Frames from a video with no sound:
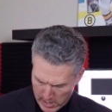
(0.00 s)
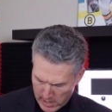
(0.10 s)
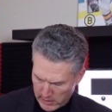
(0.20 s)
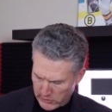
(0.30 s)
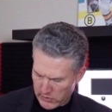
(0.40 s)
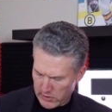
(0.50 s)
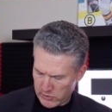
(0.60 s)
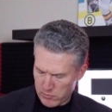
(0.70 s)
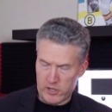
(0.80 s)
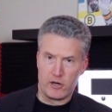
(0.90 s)
and it's
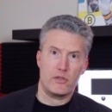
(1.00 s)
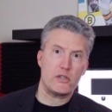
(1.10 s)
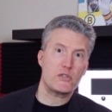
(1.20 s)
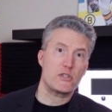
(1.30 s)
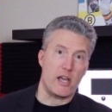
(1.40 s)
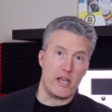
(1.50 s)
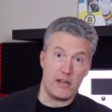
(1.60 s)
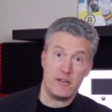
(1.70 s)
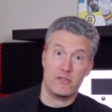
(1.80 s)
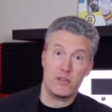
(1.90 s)
this one on this
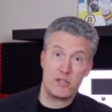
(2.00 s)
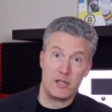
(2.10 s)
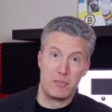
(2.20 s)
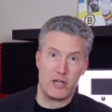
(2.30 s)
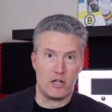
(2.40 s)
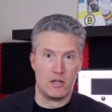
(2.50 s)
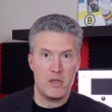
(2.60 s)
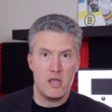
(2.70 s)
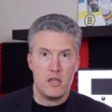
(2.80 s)
side, on this lapel,